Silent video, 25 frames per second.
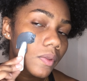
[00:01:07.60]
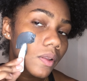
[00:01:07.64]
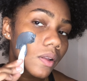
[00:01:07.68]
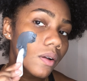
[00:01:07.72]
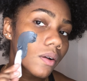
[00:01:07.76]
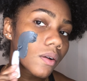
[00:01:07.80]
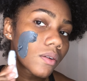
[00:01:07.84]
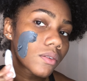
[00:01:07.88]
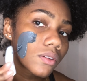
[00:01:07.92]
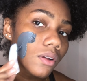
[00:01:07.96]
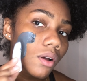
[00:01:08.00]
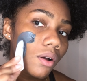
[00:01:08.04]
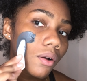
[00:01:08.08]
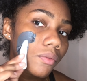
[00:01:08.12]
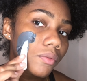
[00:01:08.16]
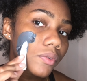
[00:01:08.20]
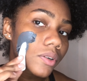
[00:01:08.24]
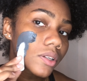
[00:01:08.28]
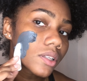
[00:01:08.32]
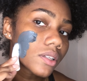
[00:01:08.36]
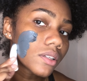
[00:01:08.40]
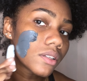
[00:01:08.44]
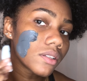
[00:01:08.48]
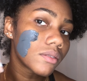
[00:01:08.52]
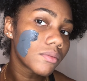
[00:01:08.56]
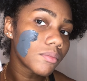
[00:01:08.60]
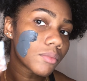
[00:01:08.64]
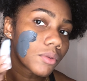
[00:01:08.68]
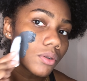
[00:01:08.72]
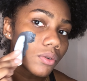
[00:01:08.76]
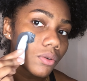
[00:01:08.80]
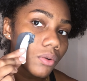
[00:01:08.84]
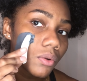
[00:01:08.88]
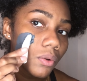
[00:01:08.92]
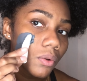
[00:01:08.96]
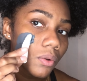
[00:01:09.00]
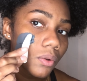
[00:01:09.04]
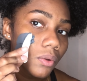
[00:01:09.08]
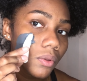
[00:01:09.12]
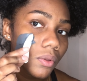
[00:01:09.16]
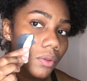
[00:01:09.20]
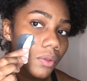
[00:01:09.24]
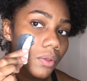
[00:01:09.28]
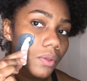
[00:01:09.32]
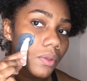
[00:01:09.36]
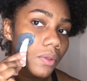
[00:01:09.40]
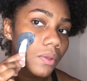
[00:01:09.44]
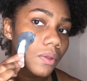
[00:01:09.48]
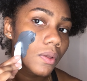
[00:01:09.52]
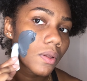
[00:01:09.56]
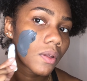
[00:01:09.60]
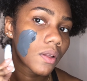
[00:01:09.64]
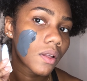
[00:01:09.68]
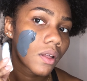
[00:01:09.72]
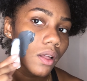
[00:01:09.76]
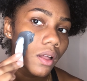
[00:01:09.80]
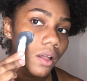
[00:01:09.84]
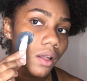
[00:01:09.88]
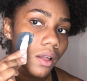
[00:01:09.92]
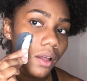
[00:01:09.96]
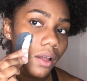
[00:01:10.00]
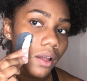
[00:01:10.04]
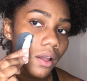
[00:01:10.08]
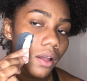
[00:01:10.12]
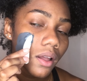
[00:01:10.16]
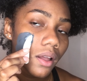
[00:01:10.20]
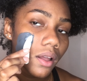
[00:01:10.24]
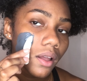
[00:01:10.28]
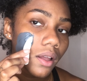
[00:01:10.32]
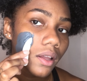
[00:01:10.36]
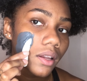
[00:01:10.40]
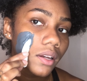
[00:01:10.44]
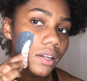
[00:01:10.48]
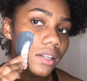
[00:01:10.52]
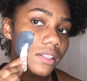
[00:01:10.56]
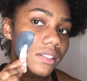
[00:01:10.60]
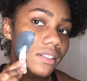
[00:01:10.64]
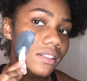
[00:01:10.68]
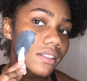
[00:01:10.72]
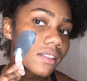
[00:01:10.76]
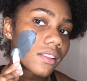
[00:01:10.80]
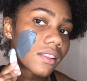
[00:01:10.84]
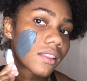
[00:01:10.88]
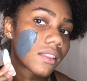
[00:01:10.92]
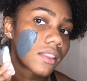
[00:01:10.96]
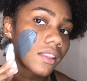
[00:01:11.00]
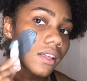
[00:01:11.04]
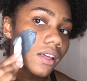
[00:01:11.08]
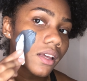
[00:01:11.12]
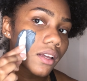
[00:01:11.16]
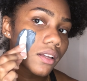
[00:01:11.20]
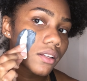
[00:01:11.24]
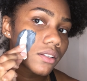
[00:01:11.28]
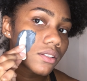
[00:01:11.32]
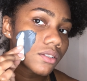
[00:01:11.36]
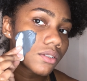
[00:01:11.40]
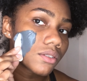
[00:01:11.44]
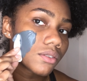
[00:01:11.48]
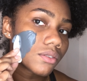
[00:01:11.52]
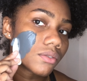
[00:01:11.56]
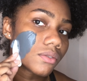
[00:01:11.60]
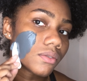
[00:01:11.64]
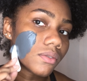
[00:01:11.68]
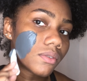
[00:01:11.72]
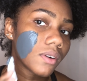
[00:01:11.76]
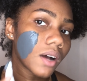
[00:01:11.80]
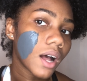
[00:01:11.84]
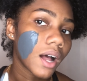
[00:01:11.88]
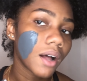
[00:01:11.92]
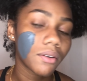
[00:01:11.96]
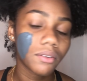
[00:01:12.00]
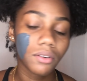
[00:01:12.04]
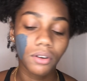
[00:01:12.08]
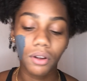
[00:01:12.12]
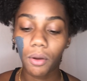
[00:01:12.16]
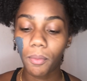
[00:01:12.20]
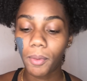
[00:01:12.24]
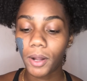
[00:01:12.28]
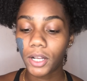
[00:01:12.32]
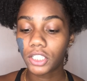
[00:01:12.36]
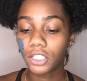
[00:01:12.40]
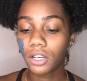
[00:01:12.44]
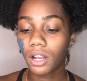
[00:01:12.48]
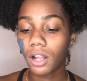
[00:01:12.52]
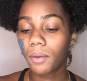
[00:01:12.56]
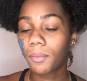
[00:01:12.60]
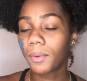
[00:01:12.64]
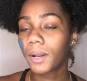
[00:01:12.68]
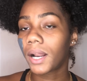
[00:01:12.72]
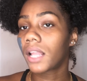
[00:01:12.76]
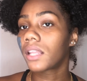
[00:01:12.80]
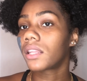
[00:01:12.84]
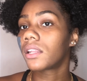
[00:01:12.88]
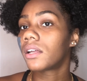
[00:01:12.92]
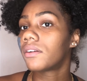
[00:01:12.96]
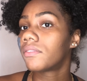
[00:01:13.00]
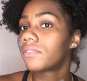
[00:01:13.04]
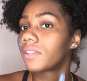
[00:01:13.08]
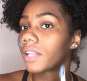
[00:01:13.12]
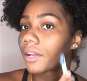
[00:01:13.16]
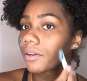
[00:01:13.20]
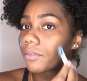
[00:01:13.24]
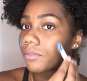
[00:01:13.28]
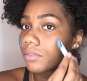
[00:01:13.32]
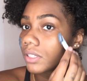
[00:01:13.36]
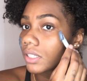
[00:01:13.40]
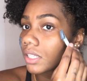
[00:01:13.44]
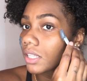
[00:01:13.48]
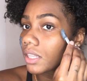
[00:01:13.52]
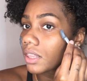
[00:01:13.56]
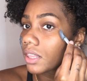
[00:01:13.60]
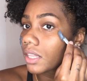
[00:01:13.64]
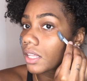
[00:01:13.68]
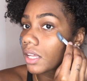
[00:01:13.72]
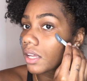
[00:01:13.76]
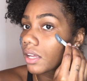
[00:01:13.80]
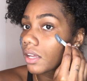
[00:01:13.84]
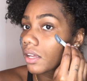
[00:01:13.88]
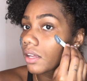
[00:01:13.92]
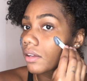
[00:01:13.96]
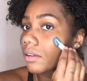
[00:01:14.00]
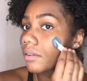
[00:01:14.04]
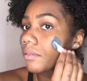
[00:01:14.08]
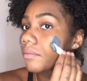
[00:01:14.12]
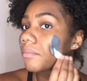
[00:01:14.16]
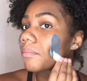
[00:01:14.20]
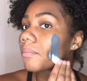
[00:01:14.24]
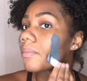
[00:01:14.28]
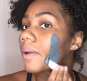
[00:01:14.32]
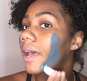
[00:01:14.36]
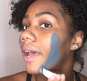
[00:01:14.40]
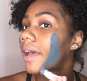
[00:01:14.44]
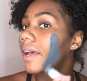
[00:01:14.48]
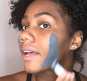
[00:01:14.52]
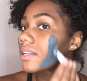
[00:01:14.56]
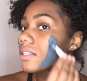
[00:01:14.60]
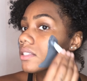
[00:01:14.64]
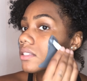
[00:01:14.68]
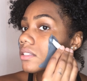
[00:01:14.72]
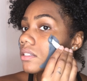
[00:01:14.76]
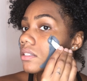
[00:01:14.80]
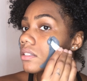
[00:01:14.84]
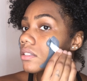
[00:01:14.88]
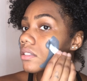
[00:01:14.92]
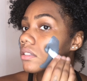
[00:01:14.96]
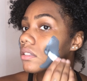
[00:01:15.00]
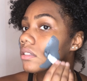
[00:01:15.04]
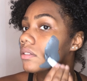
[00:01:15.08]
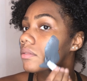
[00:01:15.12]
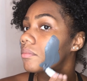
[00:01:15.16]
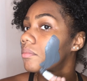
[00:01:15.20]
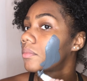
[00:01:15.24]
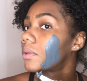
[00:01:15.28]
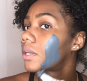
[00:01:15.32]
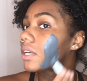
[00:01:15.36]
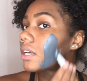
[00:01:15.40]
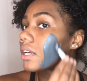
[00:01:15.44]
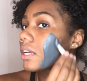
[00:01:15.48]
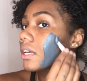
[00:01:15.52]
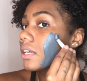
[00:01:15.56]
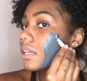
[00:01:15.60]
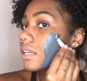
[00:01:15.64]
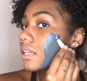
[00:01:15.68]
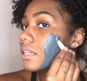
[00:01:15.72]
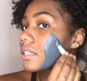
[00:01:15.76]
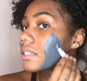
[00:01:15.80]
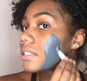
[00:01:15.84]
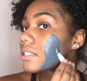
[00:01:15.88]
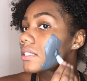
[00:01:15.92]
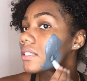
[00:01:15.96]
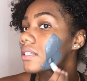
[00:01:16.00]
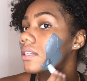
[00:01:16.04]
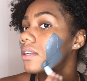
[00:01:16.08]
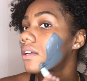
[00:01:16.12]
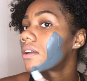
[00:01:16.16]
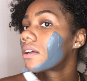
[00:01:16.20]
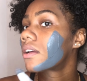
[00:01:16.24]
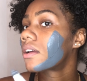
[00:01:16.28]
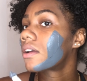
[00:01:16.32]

Goes on really smooth and it's thick too. I don't know about y'all, but I love like really thick masks because